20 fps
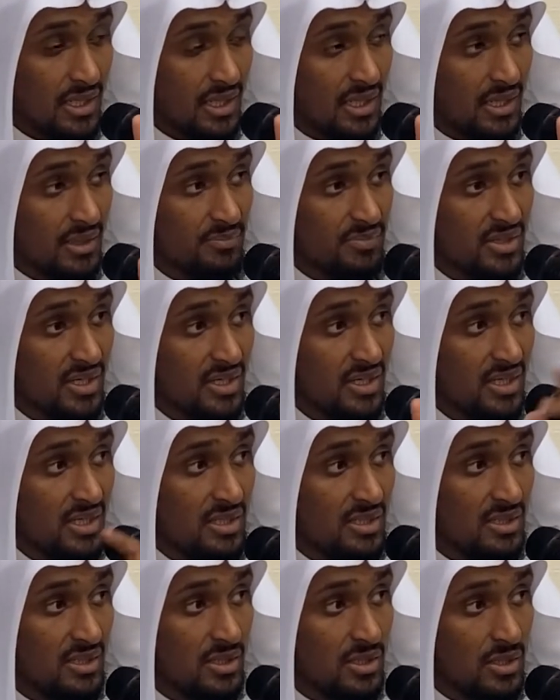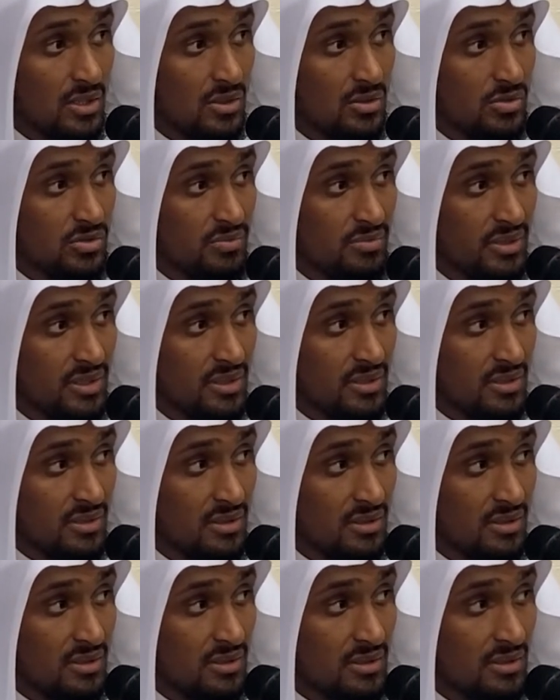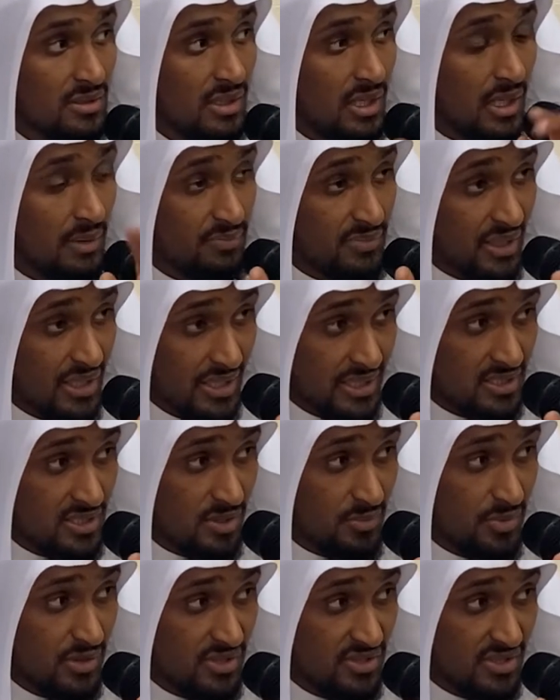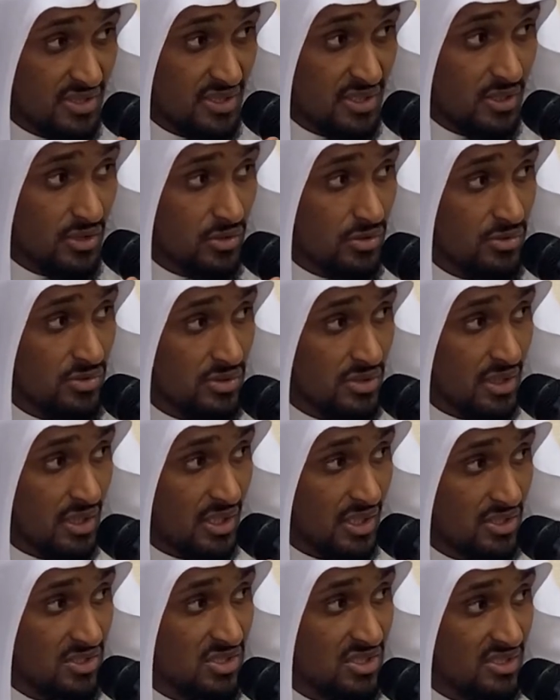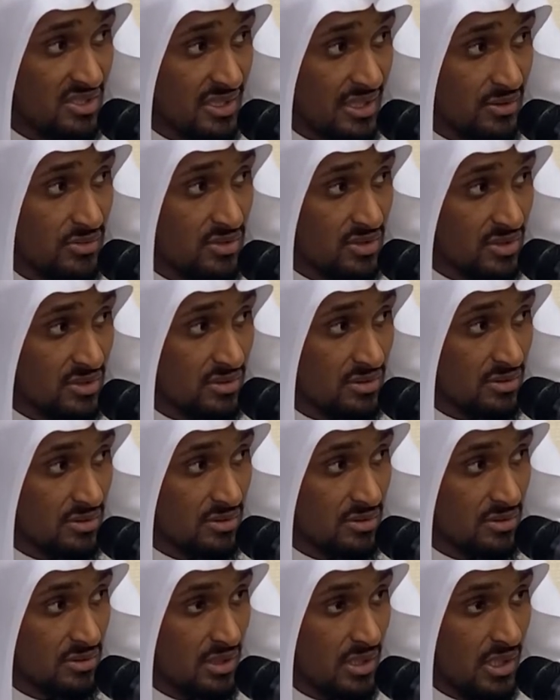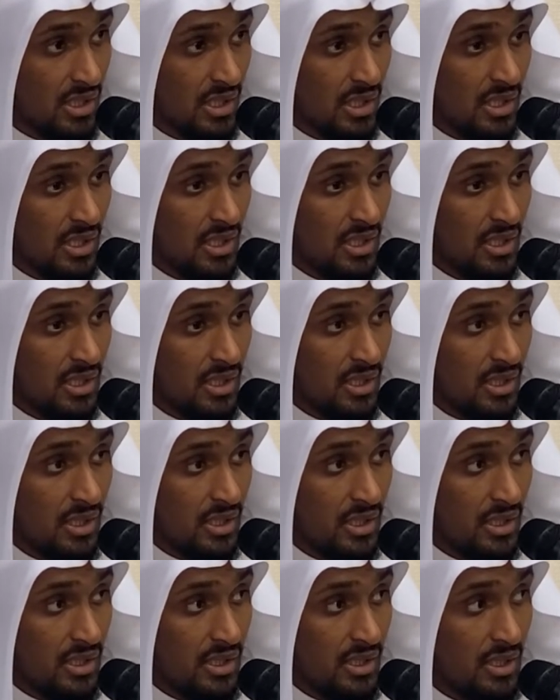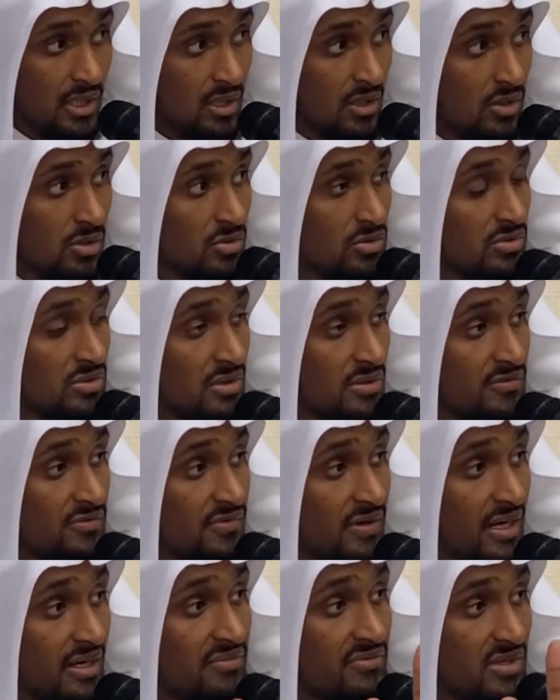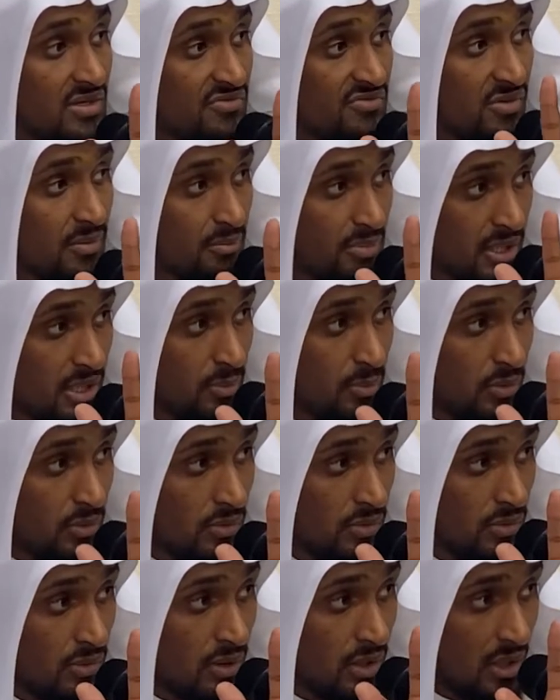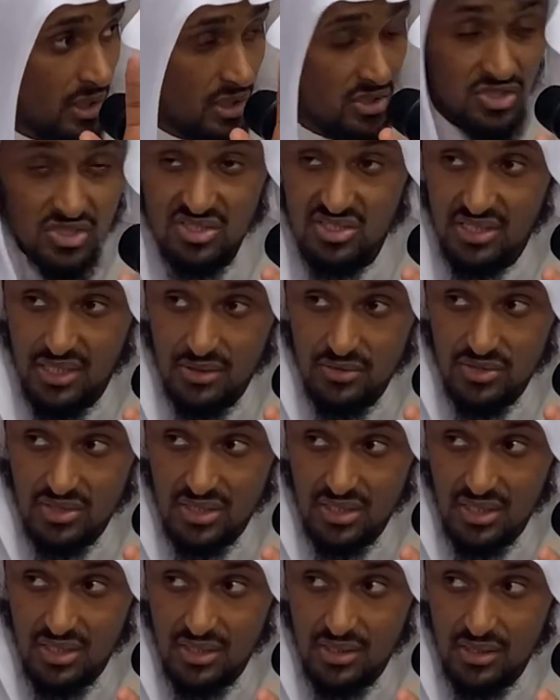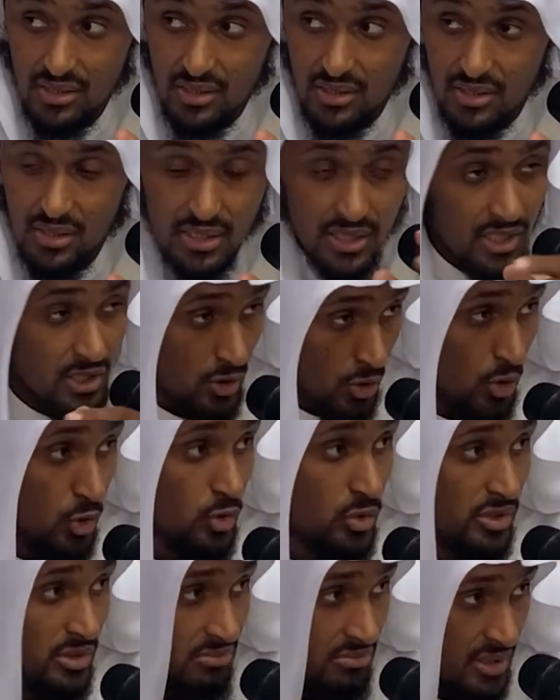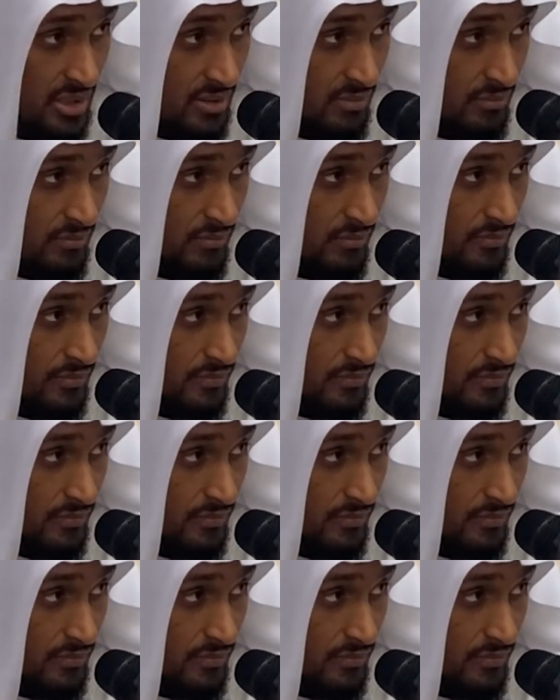Abdullah owed me, Abdullah is the person that owes 100,000. He owes 5 different people 100,000, including me.